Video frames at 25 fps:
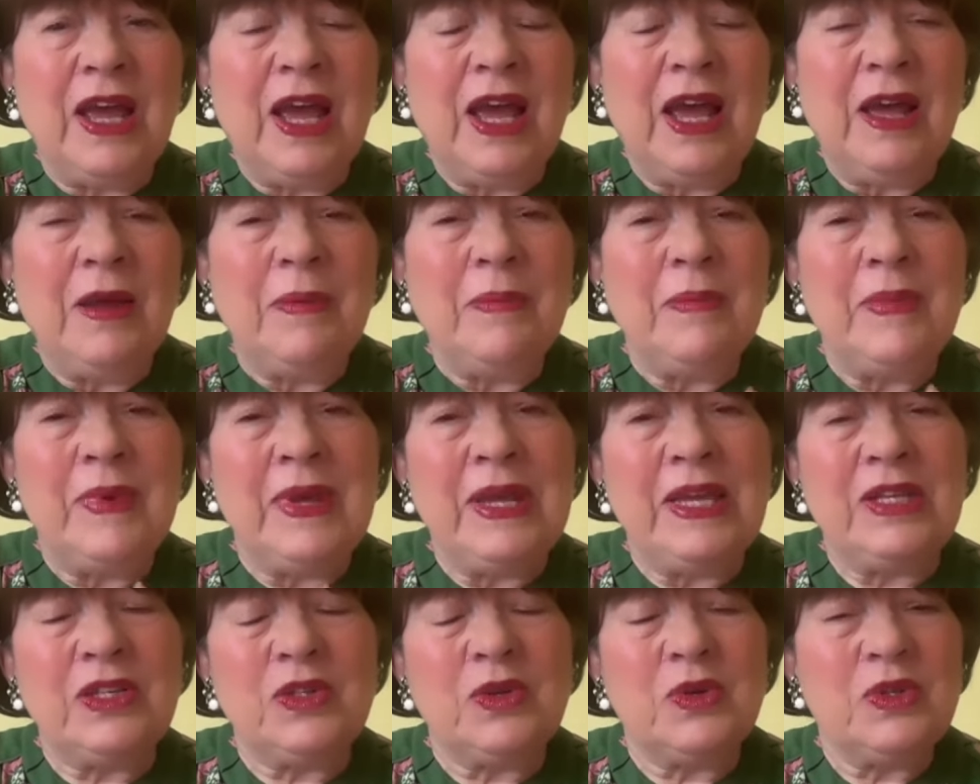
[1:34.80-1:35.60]
um,
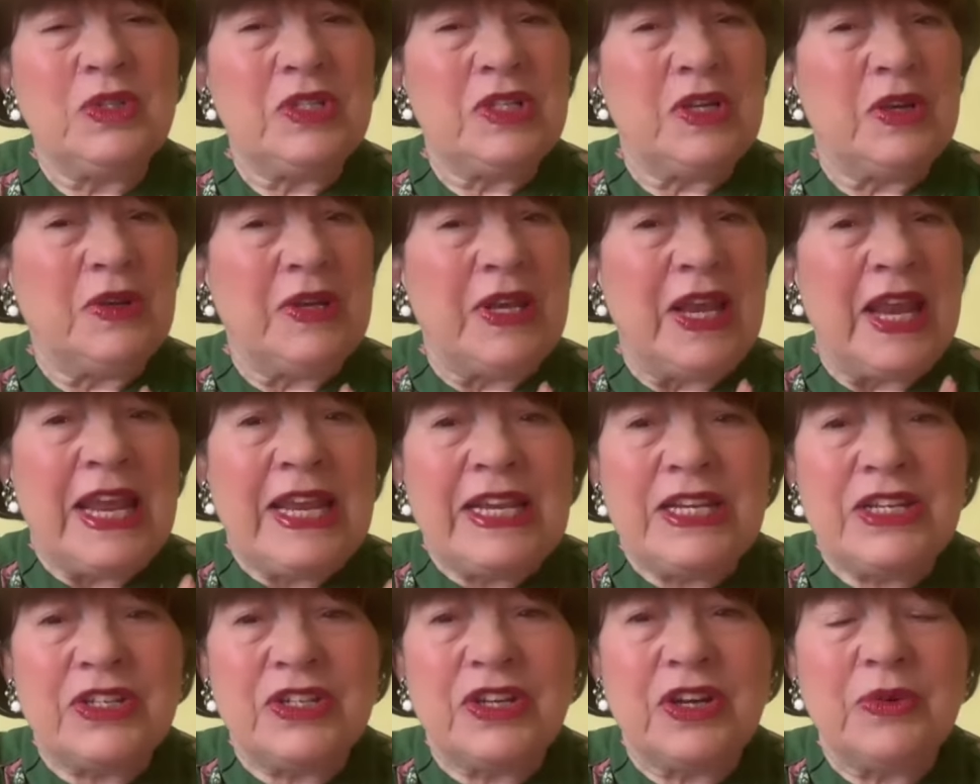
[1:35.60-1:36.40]
it's also
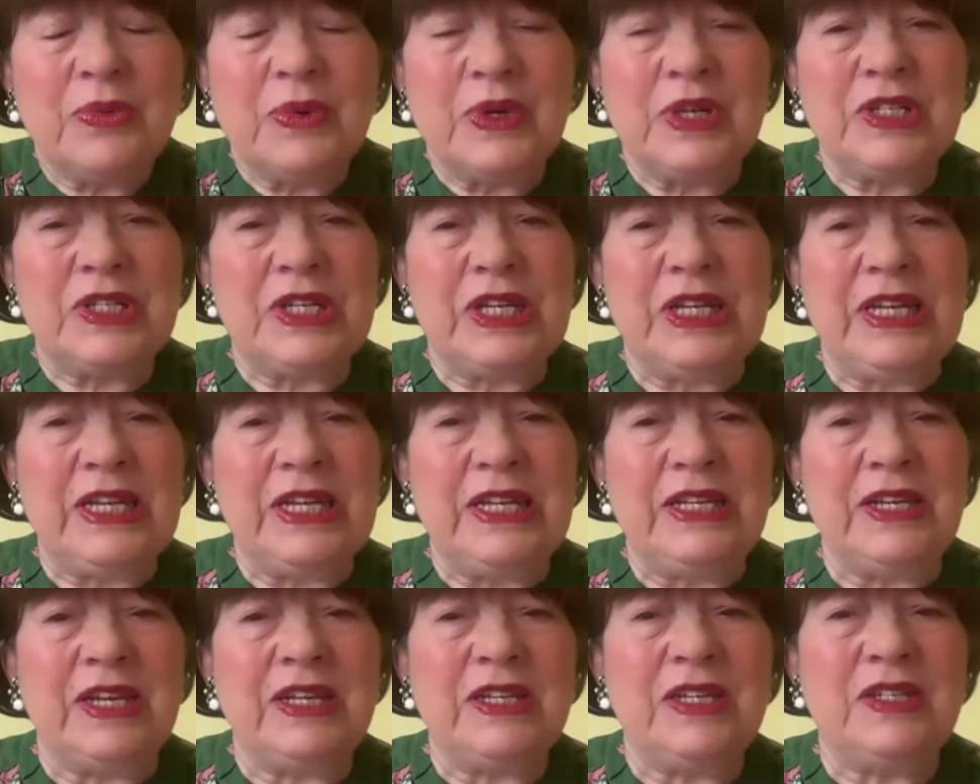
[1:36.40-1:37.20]
nature, which
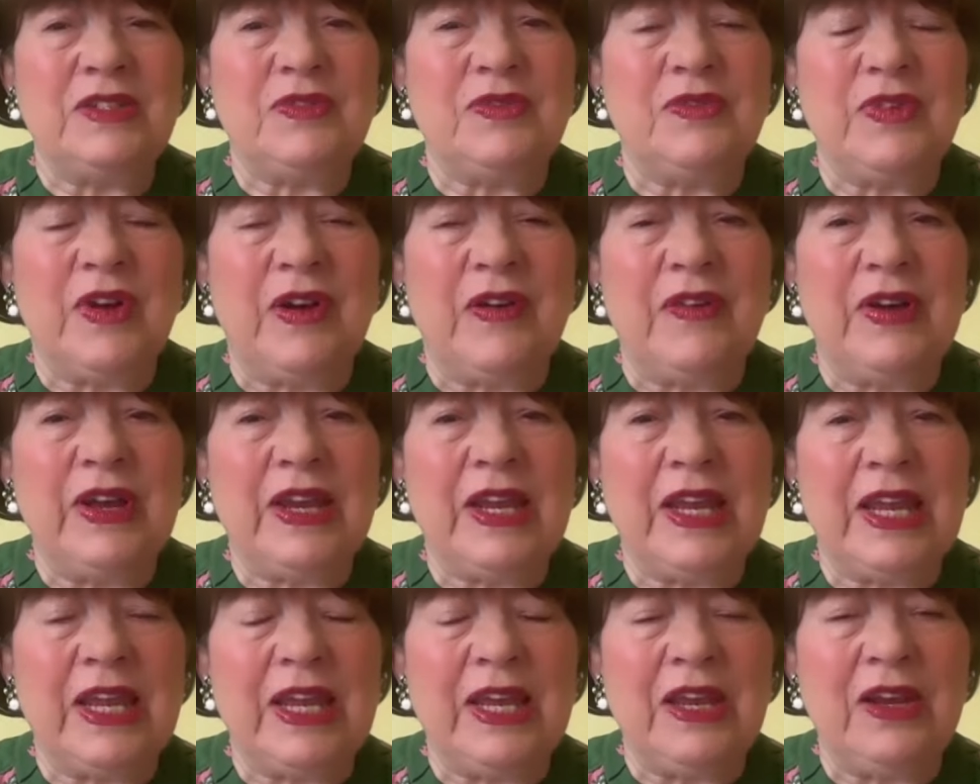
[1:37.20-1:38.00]
he is very
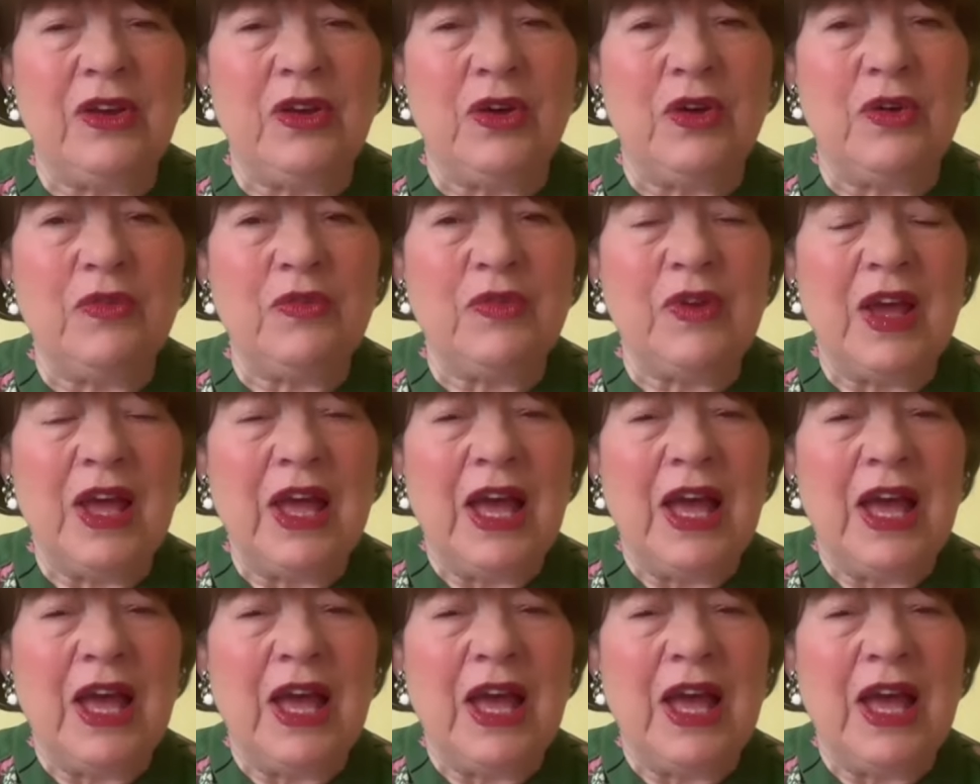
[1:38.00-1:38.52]
keen of.